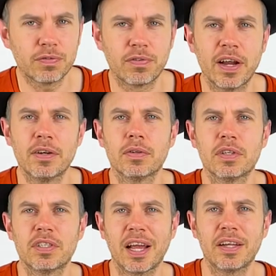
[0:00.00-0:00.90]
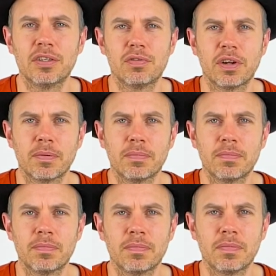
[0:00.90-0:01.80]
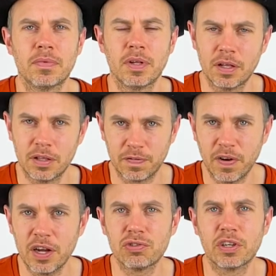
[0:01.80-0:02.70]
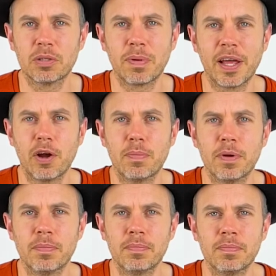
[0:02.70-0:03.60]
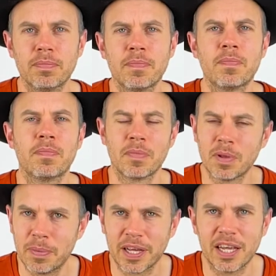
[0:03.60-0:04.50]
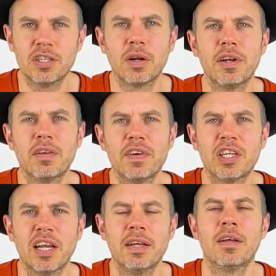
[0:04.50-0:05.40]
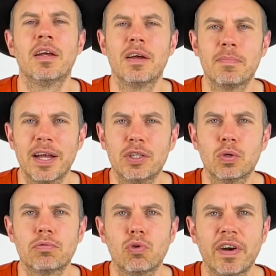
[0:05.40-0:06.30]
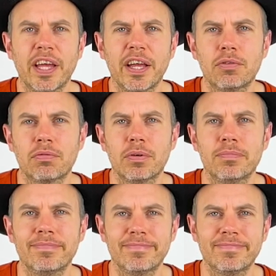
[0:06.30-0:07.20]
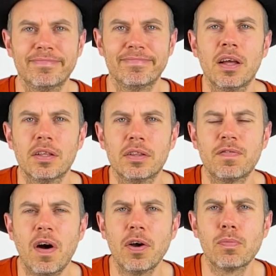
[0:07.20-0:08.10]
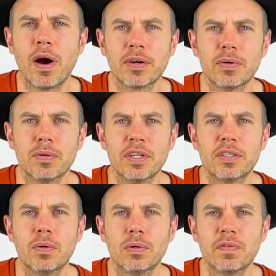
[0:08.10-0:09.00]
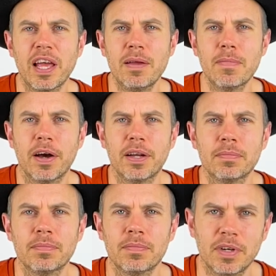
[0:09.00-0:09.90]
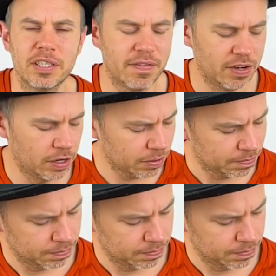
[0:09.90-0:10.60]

fret on the 2nd string. The 1st string is played open. Pick each note individually, make sure they're all ringing through. The final minor chord is the chord of E minor. Let's have a look.